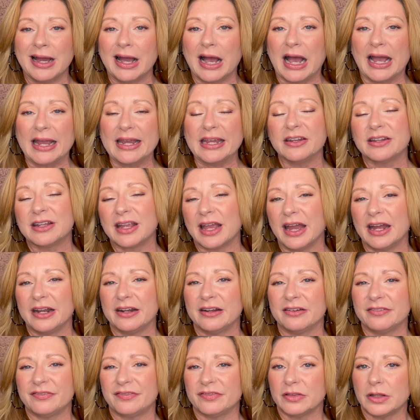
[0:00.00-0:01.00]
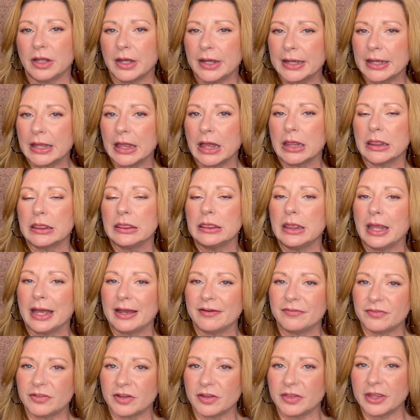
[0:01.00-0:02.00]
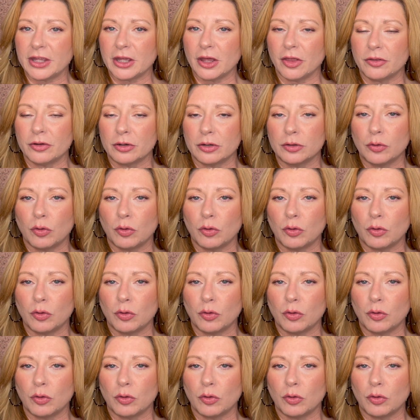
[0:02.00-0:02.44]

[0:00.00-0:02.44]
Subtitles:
I had kind of like left the other